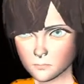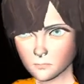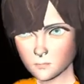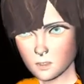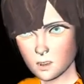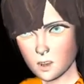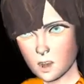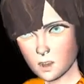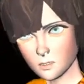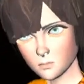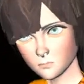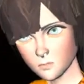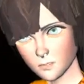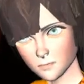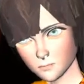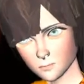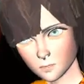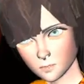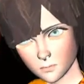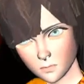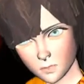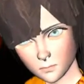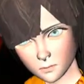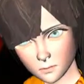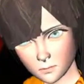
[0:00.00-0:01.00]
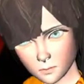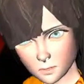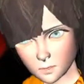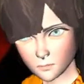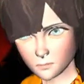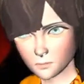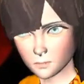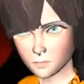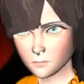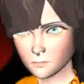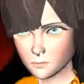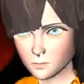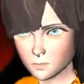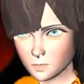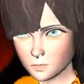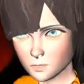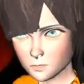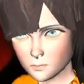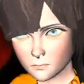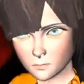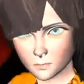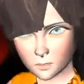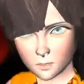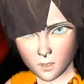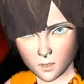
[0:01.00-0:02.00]
Raab said human rights
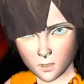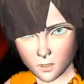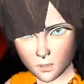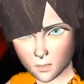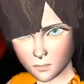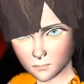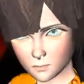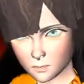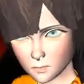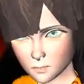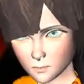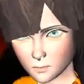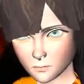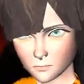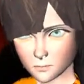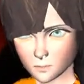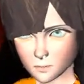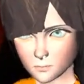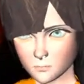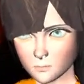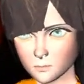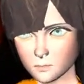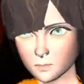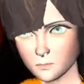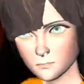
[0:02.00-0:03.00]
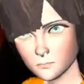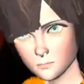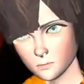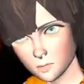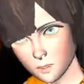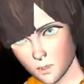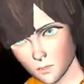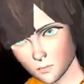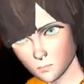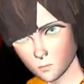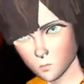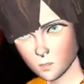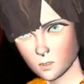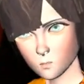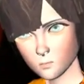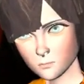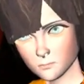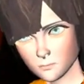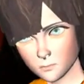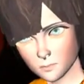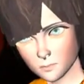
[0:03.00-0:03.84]
violations in occupied Kashmir were